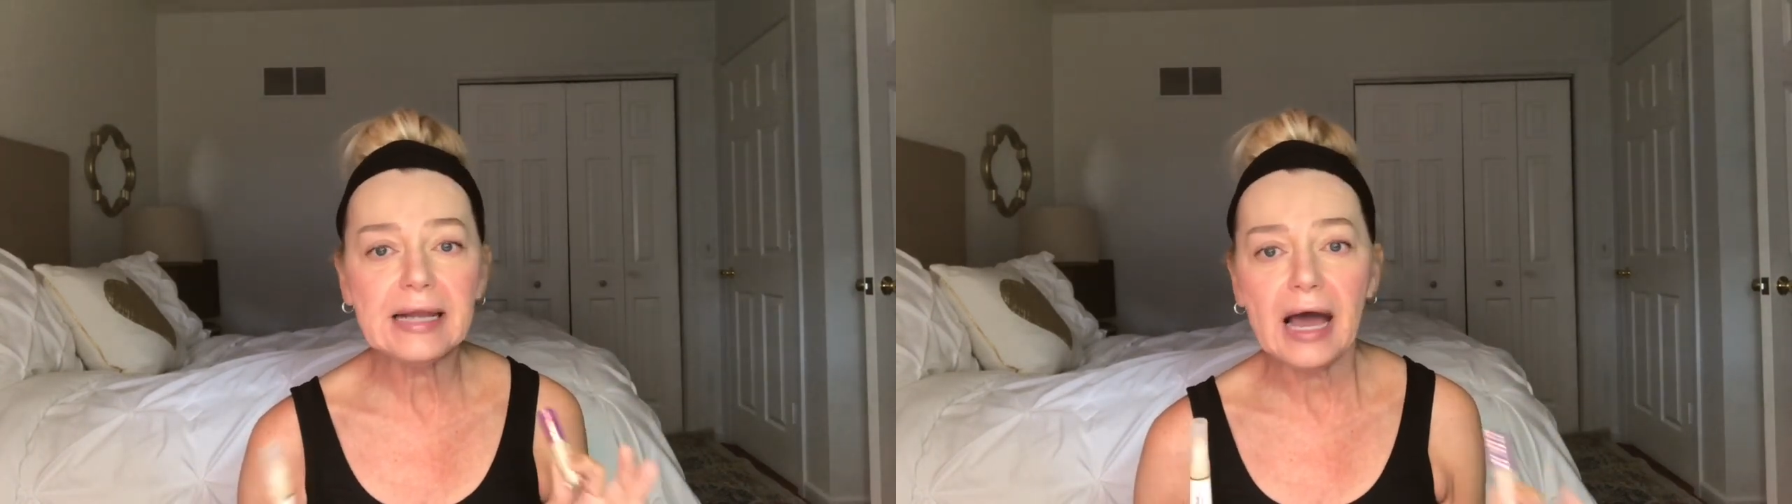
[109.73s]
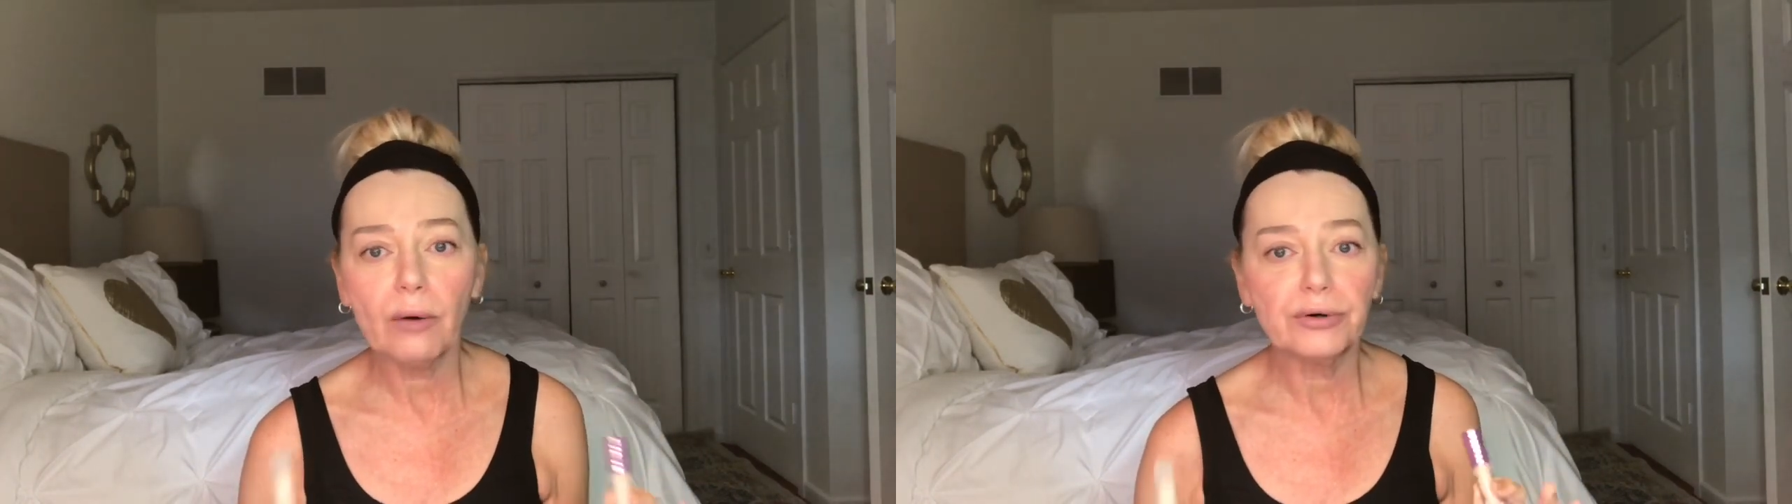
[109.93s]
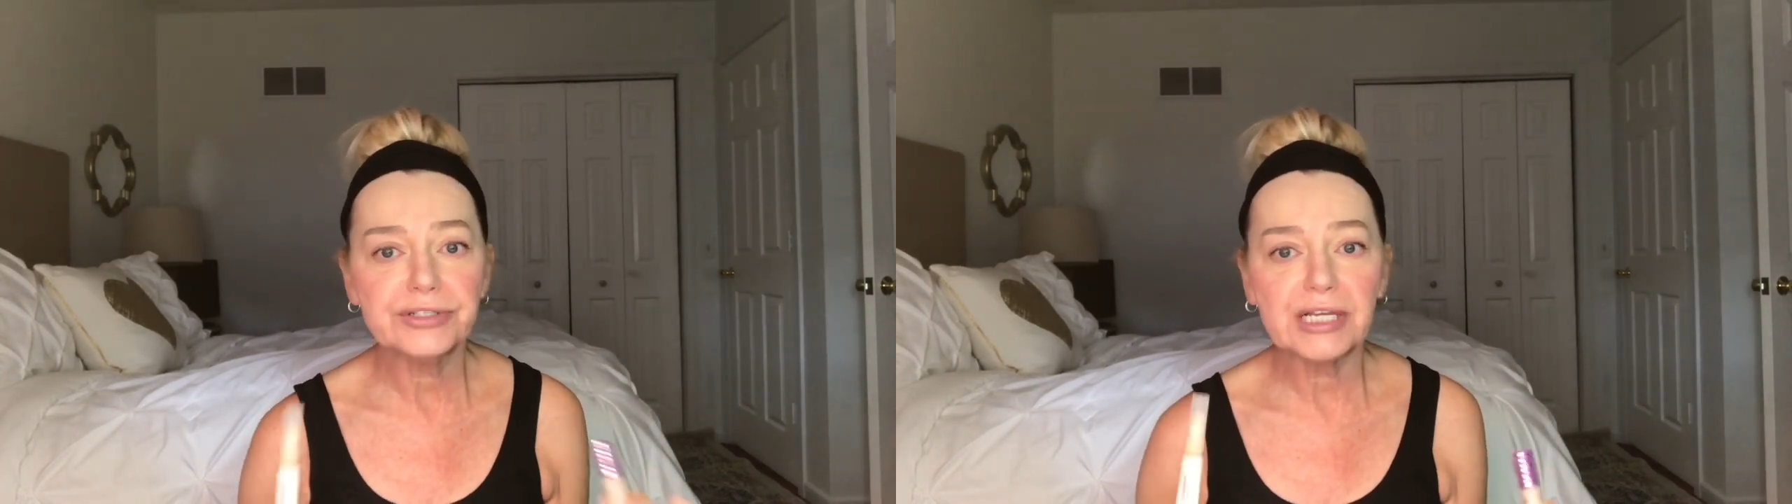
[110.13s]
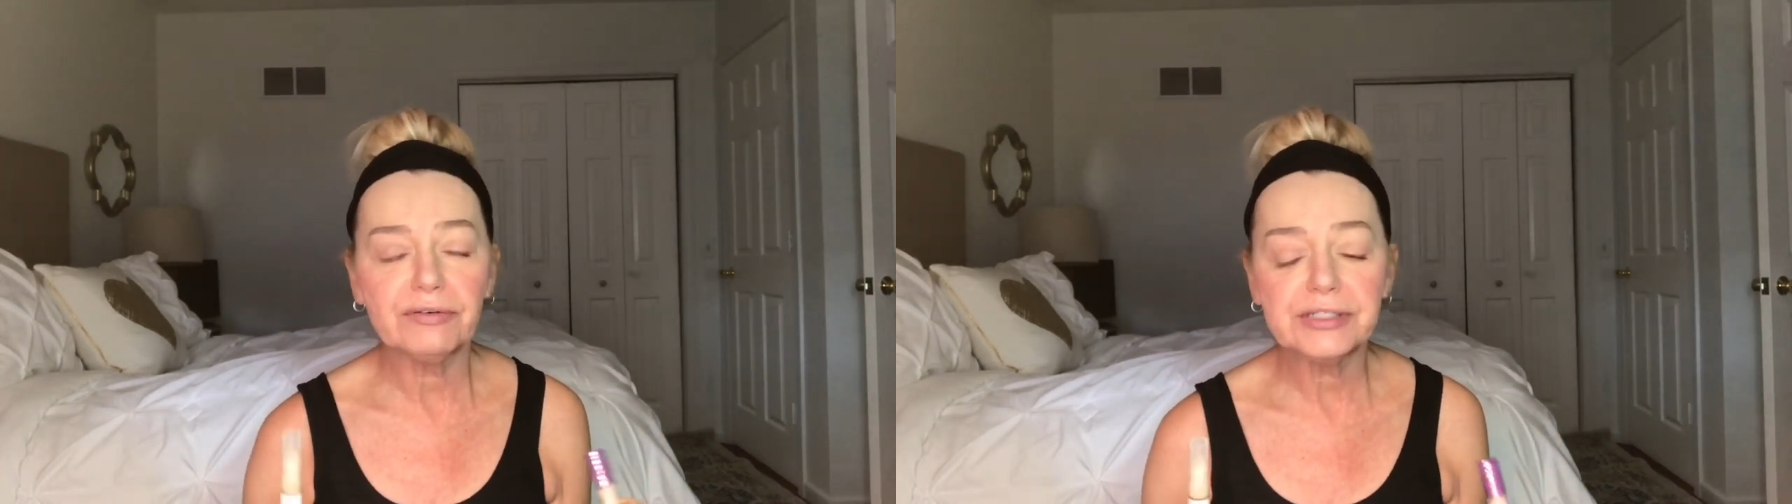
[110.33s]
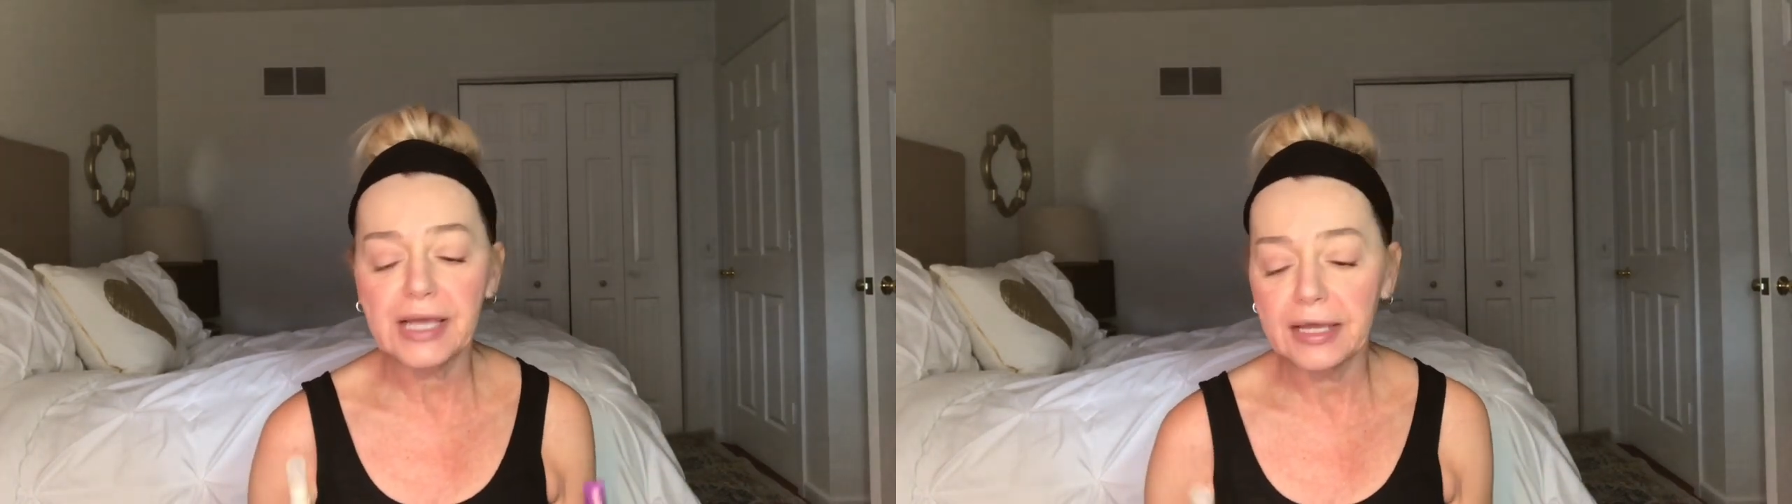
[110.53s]
hours, give
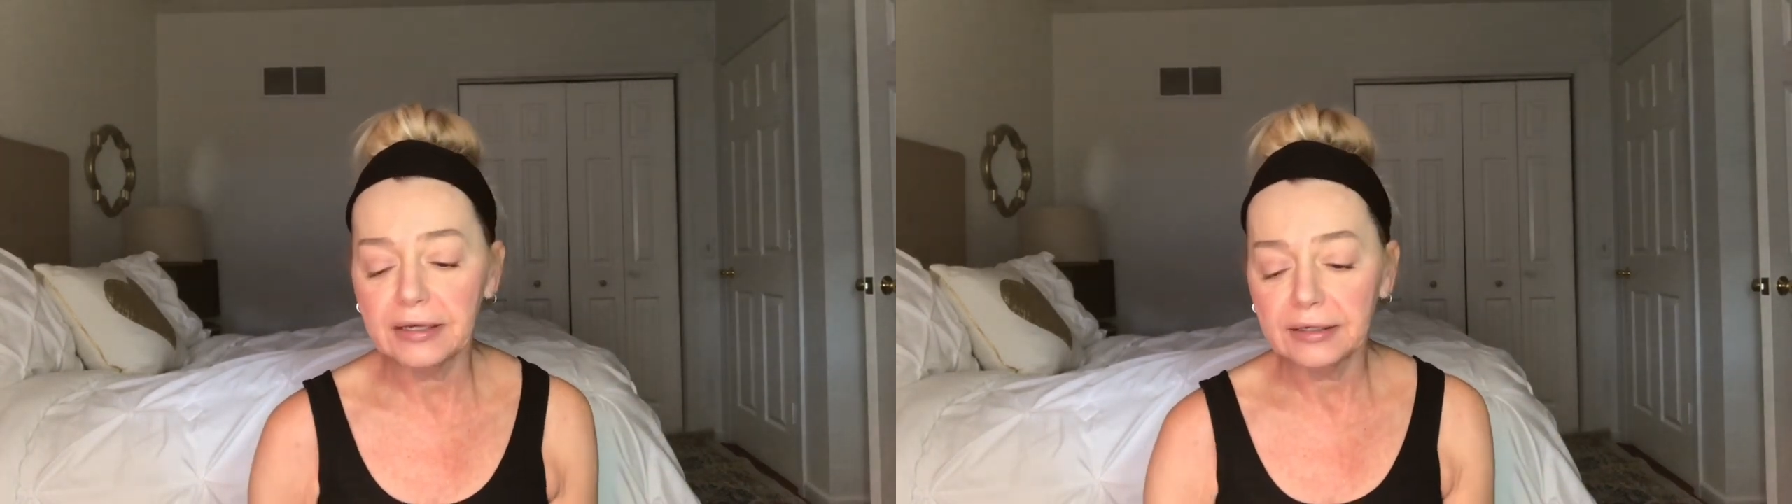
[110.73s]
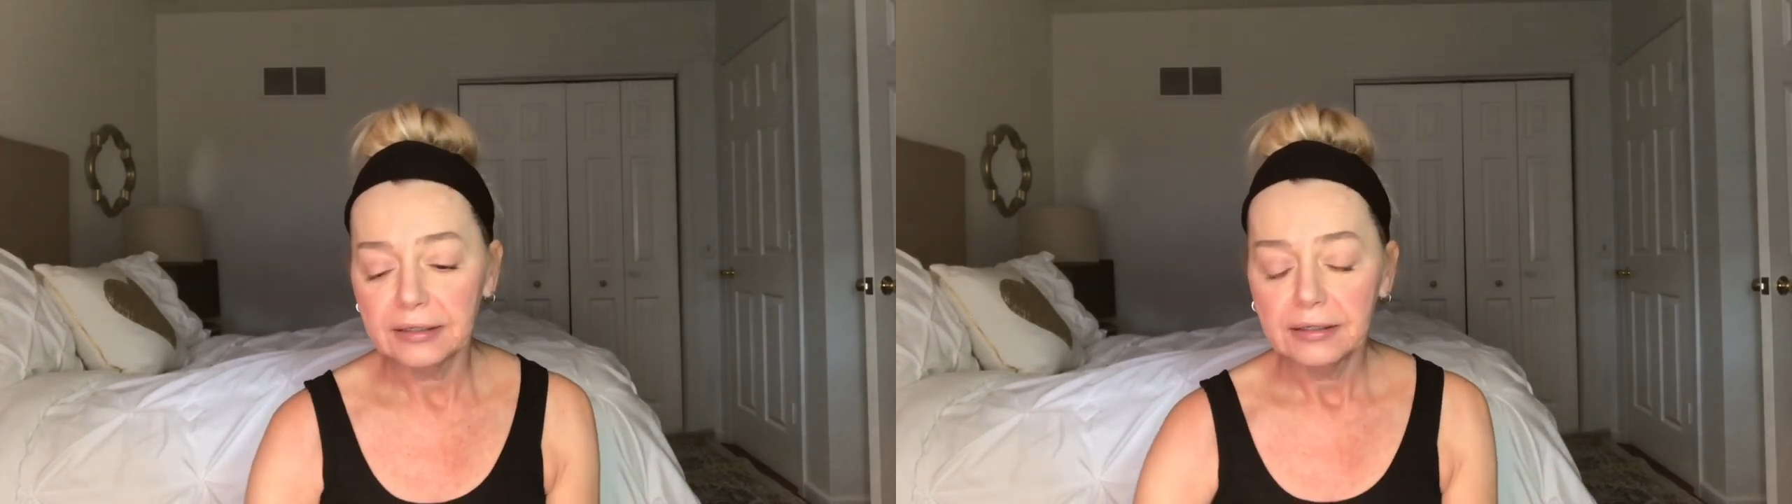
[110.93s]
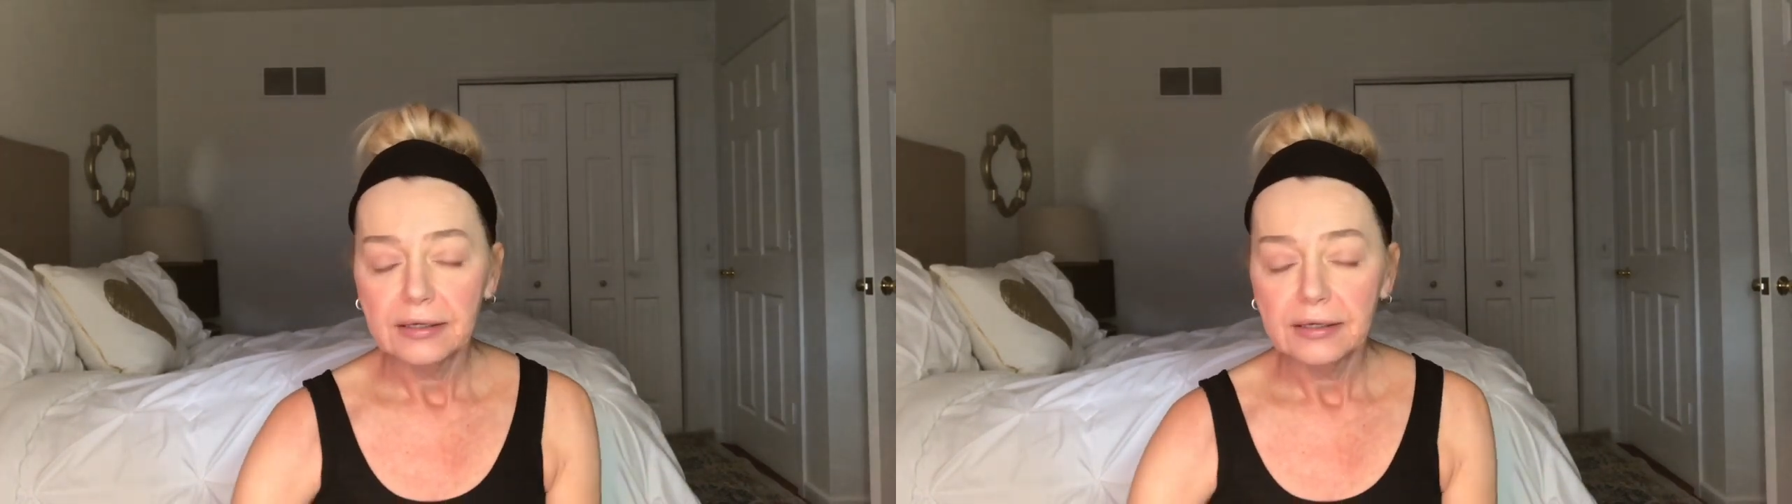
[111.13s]
or take,